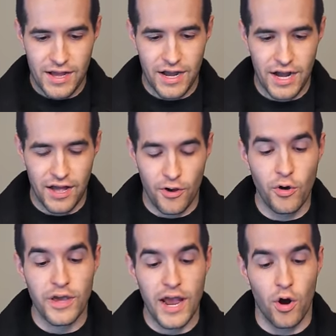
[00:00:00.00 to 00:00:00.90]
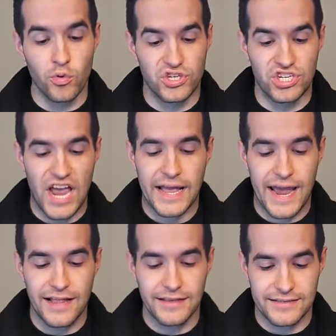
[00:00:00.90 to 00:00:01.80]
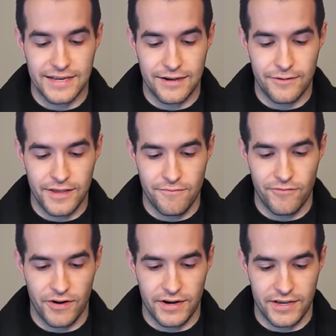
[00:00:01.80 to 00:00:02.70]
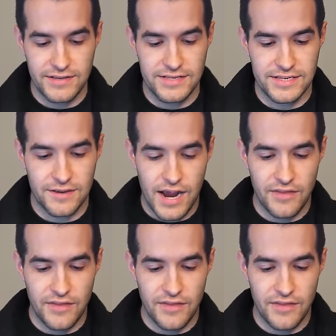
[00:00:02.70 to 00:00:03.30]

Uh, okay. Oh, Jack Atlas. I know him. Very nice.